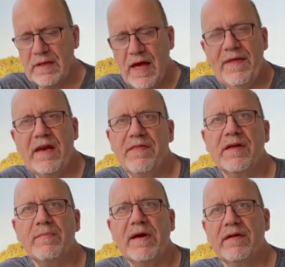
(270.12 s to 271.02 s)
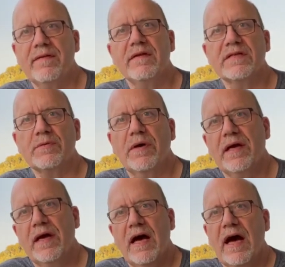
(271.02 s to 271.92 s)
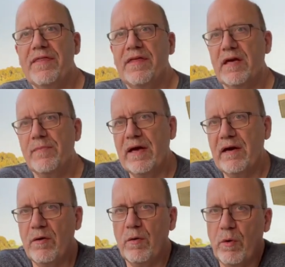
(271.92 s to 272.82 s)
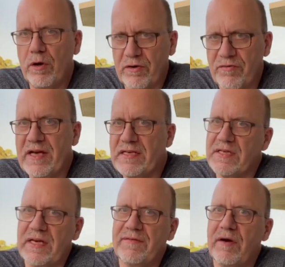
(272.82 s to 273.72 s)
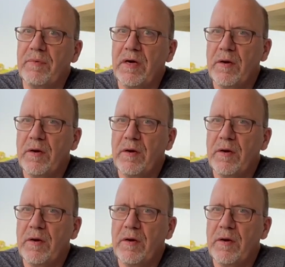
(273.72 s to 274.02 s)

And then I think about it in this way I think about what Christ gave up.